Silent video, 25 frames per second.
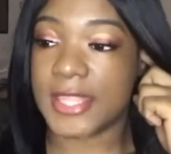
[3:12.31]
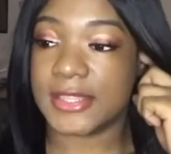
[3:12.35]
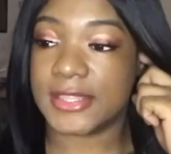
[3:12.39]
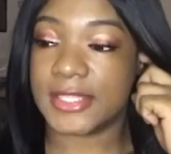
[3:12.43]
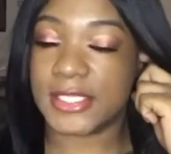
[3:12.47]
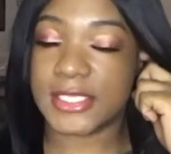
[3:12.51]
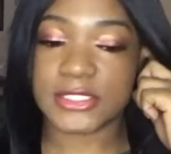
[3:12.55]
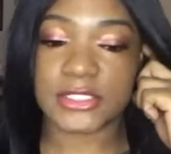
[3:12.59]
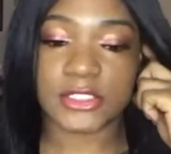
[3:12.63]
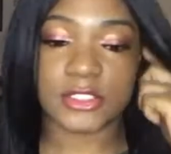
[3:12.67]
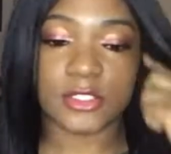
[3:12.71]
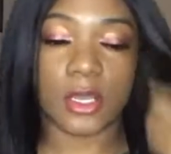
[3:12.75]

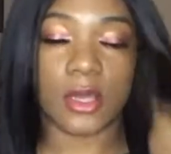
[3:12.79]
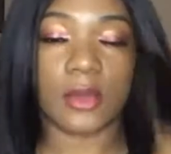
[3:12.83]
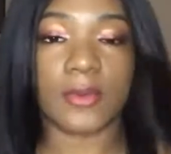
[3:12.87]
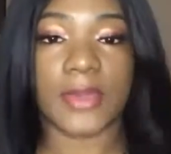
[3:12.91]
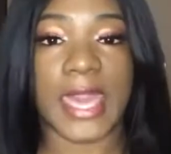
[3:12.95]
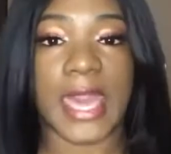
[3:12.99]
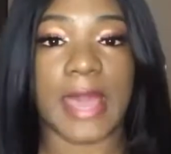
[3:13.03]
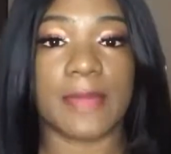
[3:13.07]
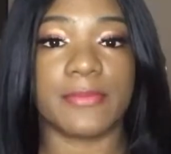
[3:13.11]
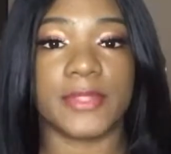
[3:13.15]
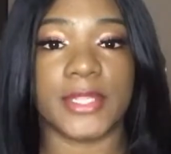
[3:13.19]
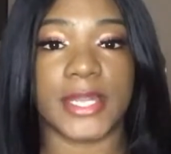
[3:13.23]
This dome
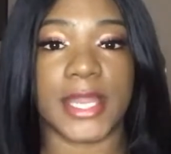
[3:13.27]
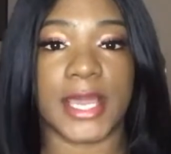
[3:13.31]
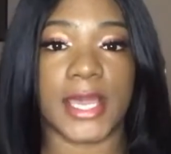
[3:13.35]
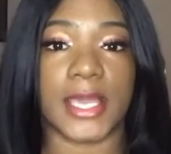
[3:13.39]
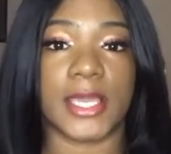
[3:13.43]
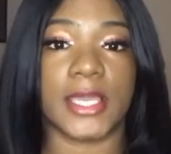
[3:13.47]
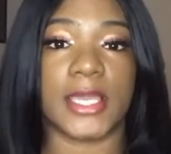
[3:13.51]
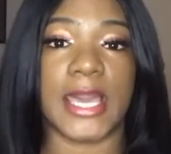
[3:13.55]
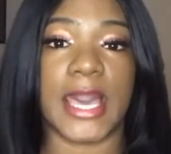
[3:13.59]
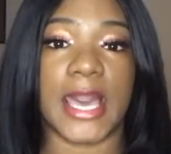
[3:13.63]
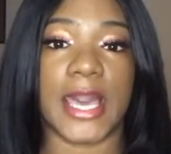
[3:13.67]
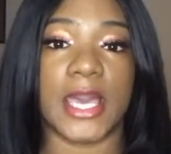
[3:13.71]
cap that
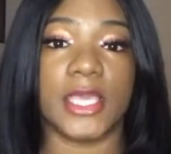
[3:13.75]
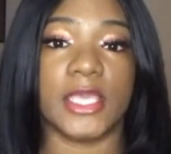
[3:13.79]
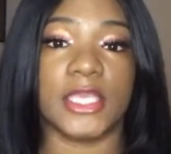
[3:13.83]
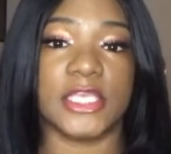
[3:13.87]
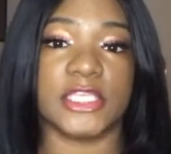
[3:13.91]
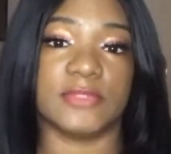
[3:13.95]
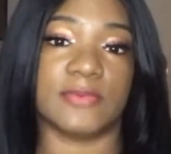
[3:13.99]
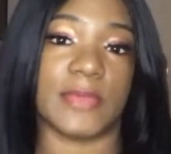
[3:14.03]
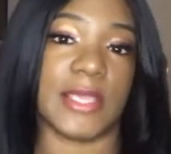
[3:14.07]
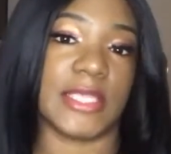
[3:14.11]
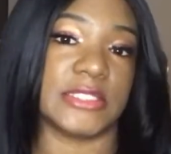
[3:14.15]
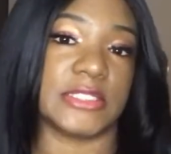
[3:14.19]
I got
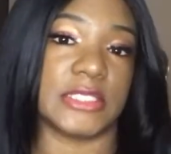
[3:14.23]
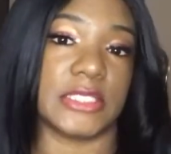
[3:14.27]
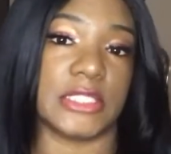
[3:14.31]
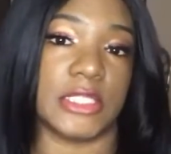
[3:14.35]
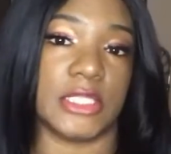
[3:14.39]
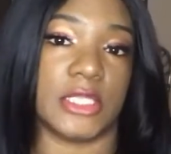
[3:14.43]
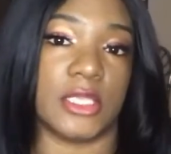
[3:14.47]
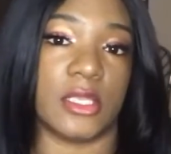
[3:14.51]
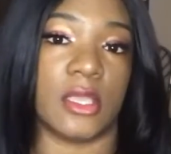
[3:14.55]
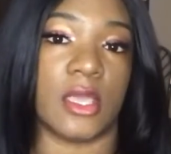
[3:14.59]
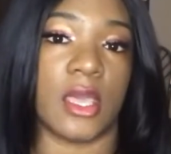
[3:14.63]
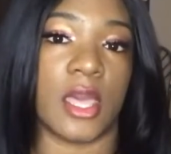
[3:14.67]
is
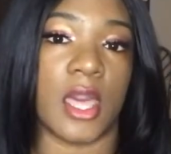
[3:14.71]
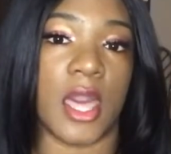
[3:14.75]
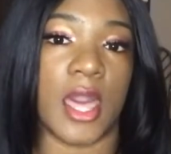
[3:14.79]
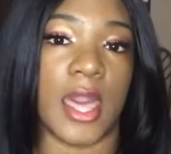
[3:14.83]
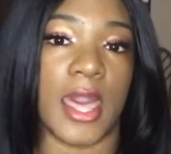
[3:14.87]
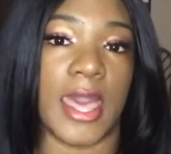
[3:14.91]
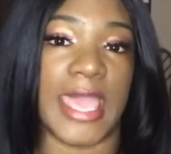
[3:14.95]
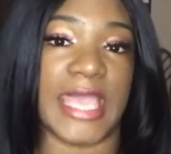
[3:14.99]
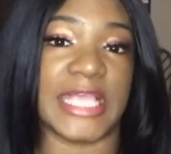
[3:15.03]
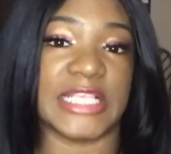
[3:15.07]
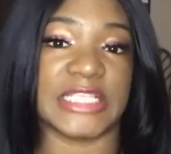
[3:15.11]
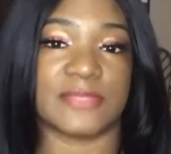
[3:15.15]
basically
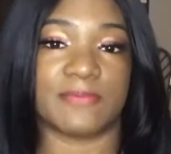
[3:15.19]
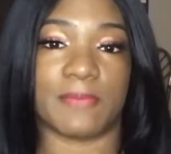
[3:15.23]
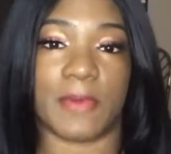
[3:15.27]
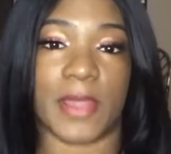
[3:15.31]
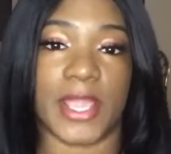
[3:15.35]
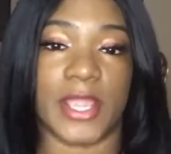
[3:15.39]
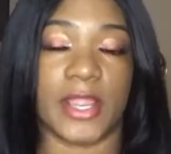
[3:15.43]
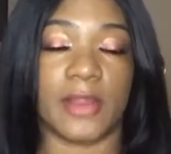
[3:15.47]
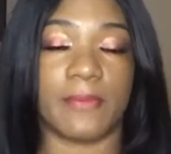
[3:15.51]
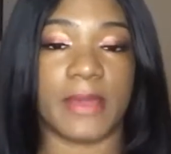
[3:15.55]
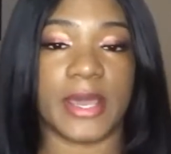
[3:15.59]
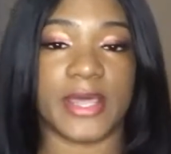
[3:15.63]

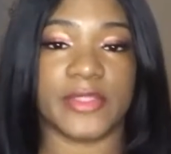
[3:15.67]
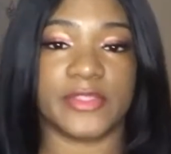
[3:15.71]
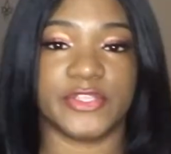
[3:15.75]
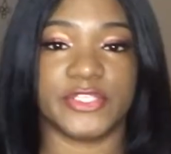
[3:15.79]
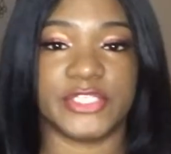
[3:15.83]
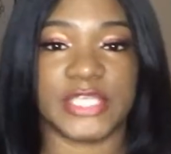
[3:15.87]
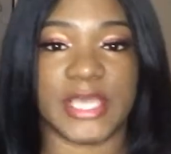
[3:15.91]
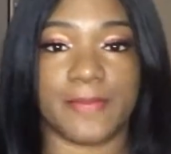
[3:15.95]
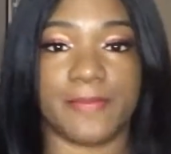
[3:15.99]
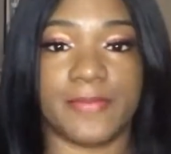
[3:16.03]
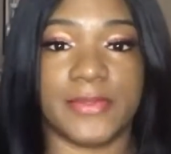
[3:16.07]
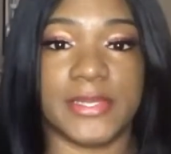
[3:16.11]
inspired by the
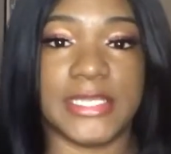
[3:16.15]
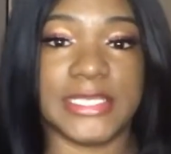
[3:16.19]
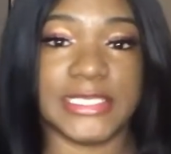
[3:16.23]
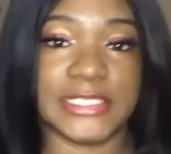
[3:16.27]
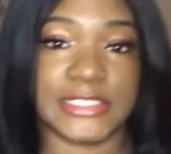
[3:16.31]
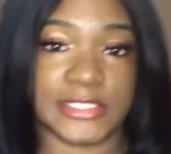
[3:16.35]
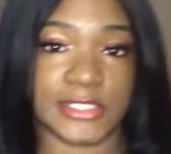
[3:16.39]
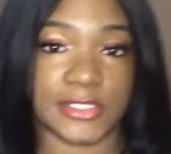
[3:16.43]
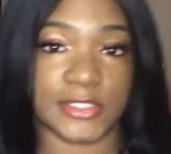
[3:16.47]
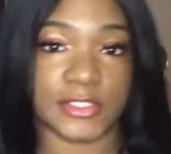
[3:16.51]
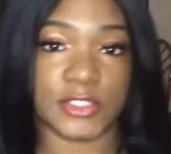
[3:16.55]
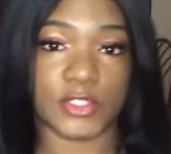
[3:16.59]

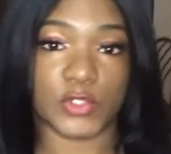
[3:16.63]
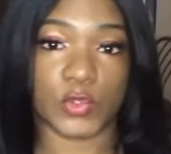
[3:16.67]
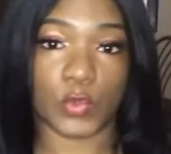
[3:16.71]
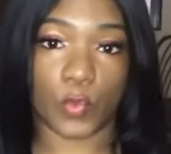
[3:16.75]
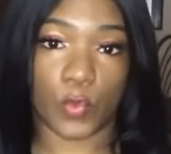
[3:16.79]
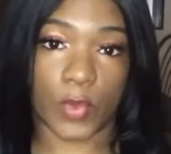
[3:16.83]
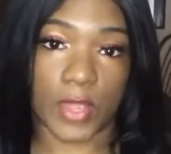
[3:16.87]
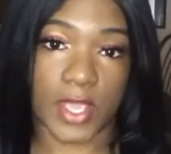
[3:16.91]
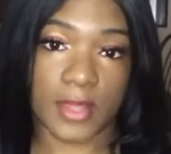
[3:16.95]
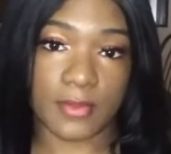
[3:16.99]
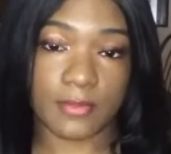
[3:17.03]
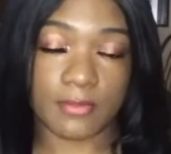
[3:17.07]
Japanese
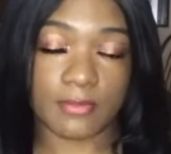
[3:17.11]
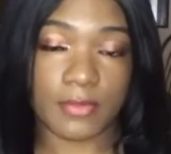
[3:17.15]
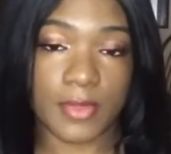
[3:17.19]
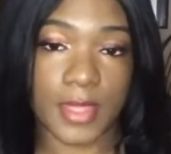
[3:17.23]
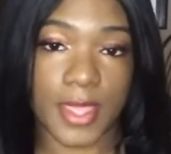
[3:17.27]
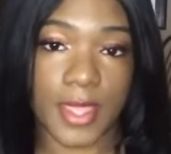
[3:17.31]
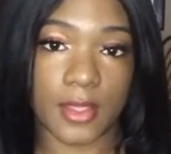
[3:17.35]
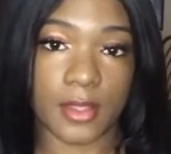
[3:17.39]
swim